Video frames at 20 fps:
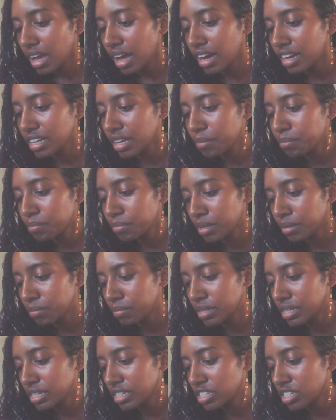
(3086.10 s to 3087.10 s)
A
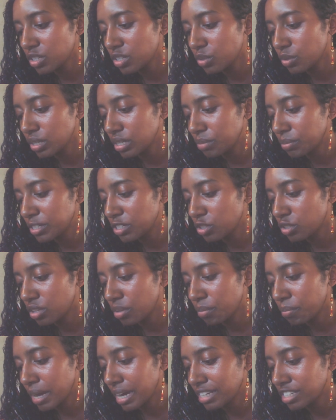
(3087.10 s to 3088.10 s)
commitment is agreed between
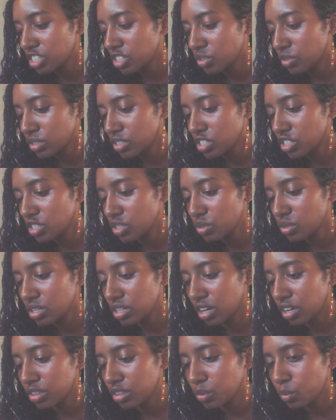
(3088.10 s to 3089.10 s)
the master and
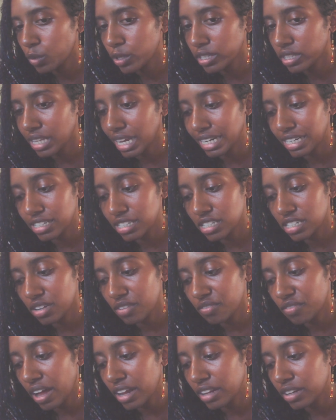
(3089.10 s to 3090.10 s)
student on the work that is
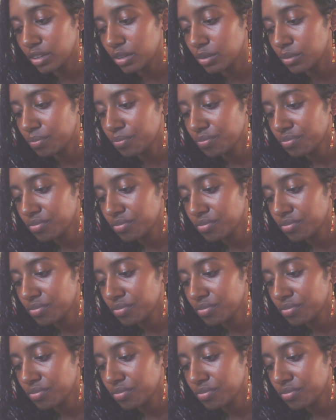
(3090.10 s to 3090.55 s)
to follow.